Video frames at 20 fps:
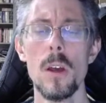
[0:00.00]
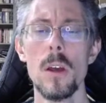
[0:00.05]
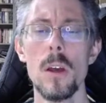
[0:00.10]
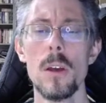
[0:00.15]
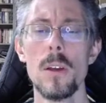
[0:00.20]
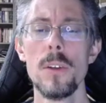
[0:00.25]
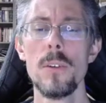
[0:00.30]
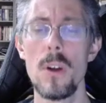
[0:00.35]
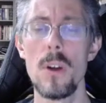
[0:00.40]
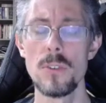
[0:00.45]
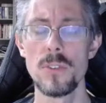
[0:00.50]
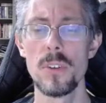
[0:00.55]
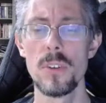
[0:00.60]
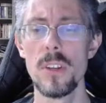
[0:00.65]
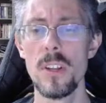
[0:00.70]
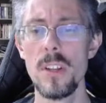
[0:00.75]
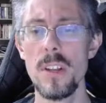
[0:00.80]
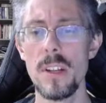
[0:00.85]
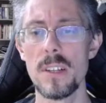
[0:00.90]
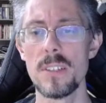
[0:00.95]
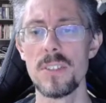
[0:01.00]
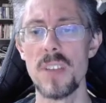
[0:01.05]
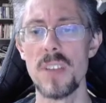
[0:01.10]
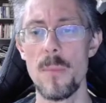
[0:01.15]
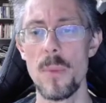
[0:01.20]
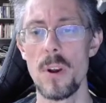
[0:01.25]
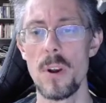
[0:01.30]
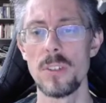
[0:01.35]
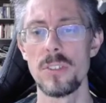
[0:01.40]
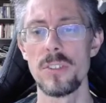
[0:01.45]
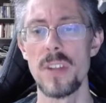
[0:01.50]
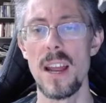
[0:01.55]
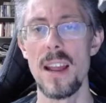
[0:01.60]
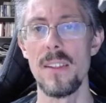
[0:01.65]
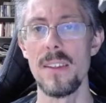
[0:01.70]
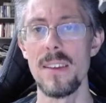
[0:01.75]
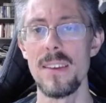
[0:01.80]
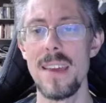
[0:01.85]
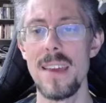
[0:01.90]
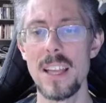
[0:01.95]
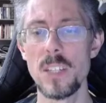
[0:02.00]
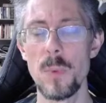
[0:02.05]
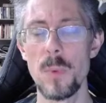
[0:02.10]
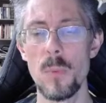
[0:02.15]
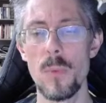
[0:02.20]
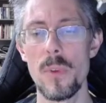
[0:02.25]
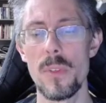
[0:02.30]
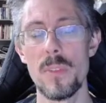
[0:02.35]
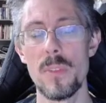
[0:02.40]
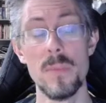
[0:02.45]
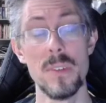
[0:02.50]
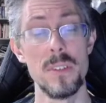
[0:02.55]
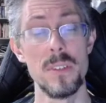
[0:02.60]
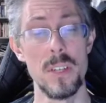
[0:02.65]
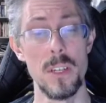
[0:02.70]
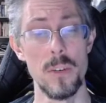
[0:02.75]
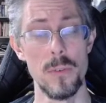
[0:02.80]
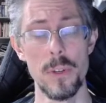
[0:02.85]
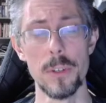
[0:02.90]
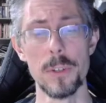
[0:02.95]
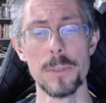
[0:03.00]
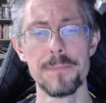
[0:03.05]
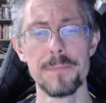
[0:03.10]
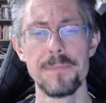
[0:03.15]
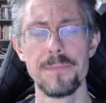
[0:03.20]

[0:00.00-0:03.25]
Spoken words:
You're also going to need a seminar-style engagement with the material.